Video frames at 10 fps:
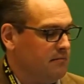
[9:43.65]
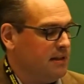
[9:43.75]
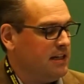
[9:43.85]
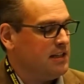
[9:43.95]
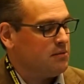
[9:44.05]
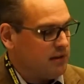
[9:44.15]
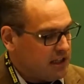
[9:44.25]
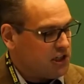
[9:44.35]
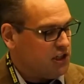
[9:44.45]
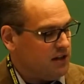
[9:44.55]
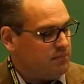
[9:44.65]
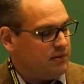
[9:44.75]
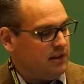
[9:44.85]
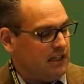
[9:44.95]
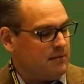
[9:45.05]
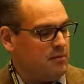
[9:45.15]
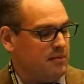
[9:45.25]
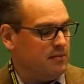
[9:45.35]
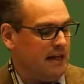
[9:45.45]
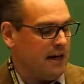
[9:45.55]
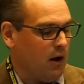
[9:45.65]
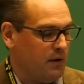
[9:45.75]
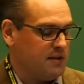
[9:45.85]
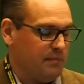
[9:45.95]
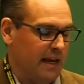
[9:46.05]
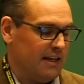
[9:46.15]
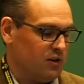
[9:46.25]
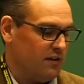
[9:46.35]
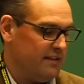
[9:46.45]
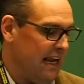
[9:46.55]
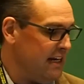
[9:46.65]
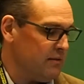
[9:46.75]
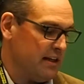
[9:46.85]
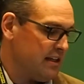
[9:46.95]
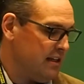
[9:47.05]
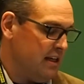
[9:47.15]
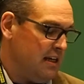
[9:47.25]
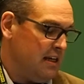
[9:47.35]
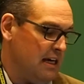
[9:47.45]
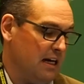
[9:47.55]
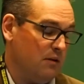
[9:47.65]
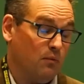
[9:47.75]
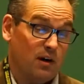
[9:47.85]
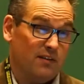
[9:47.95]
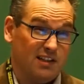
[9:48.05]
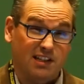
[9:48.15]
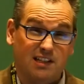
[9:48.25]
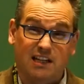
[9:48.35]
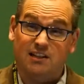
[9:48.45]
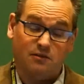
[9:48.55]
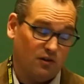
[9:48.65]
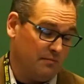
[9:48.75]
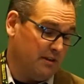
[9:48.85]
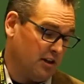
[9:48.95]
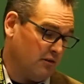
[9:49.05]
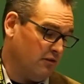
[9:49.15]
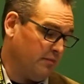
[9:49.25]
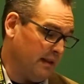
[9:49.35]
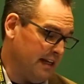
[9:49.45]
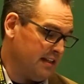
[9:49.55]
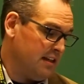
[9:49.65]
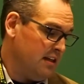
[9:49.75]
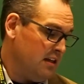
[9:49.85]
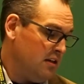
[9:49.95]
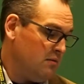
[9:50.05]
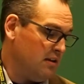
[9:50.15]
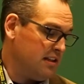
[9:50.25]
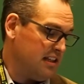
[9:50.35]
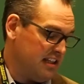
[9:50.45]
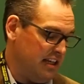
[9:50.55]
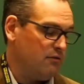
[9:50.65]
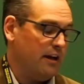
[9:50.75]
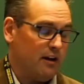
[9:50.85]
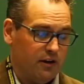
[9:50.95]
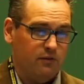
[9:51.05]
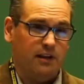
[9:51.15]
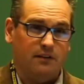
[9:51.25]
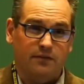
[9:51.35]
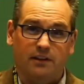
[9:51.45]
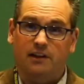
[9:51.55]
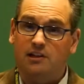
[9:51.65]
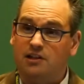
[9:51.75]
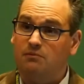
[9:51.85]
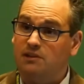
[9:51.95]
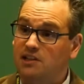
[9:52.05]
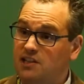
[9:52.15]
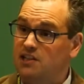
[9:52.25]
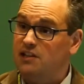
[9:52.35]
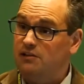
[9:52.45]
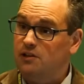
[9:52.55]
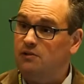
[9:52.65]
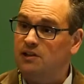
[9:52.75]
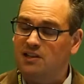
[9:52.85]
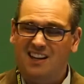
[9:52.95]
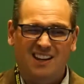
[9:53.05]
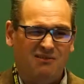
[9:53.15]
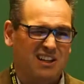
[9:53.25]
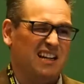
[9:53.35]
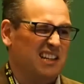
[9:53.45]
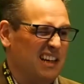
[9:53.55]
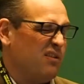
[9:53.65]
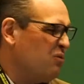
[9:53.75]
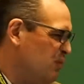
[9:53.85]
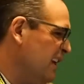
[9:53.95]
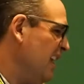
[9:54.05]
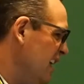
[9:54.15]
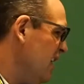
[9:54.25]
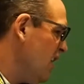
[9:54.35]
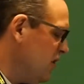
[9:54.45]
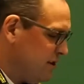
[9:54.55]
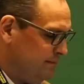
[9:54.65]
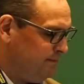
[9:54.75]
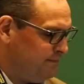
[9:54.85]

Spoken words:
because its relationship with the labor movement had always been sort of tenuous. One of the CCF's, of course, major growth plans was to seek greater union affiliation with the CCL unions, which actually never really occurs.